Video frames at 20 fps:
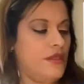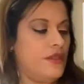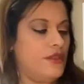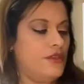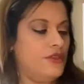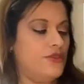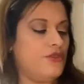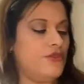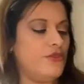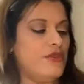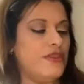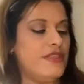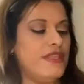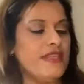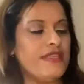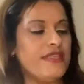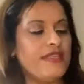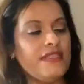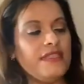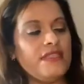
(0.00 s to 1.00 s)
So this
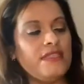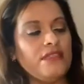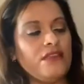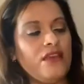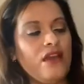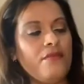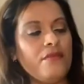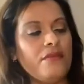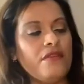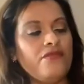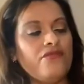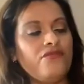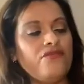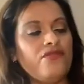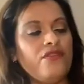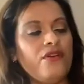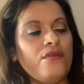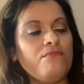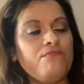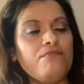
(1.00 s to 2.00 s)
is coming
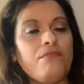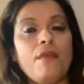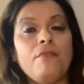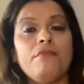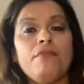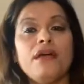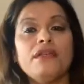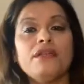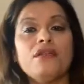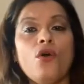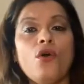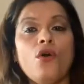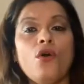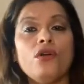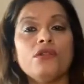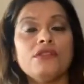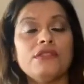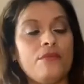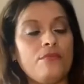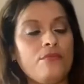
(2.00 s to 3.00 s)
from Bon Bon Hauls
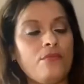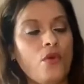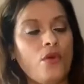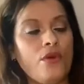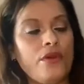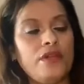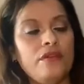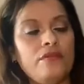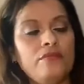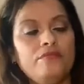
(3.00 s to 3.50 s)
and More.